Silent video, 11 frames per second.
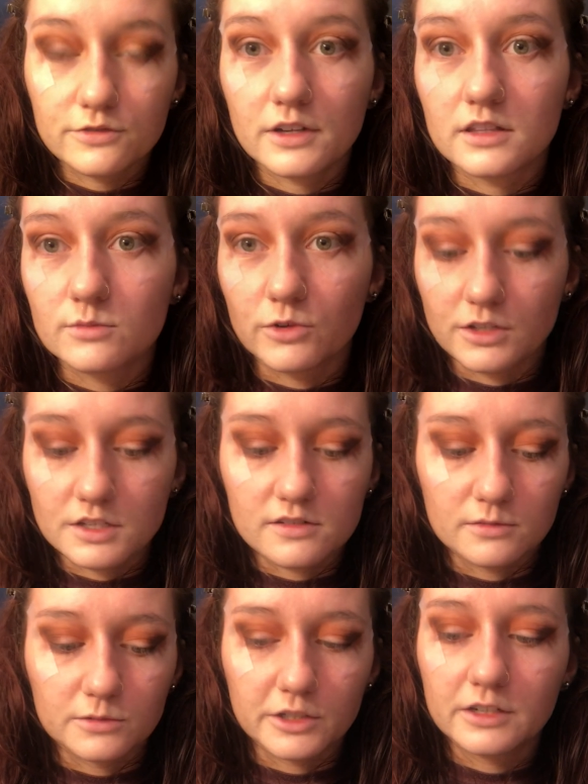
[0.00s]
find the brushes
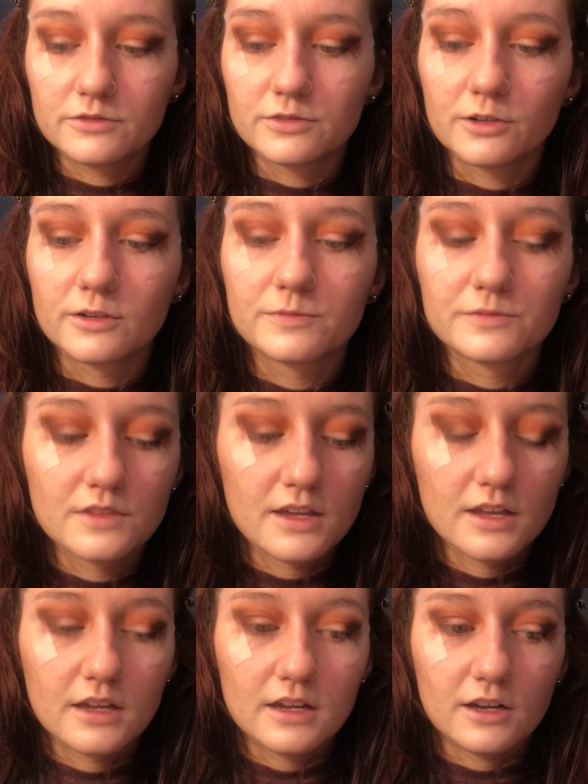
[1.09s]
I'm looking for.
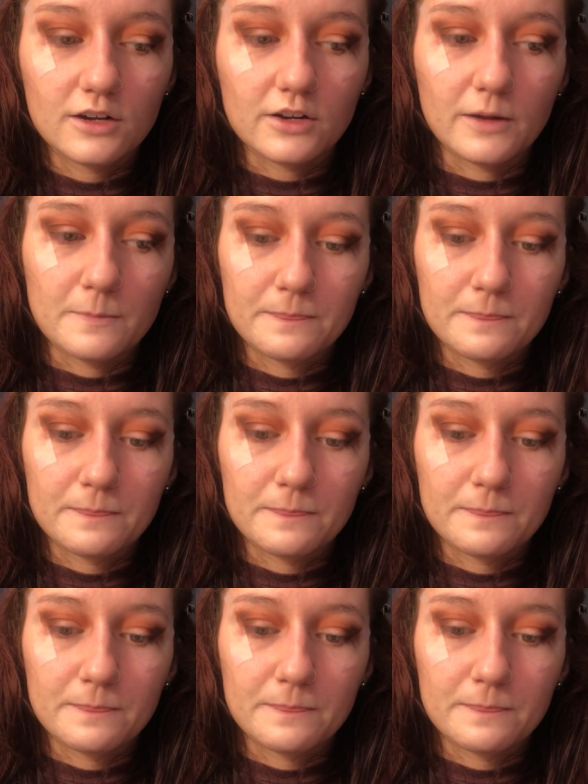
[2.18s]
Okay,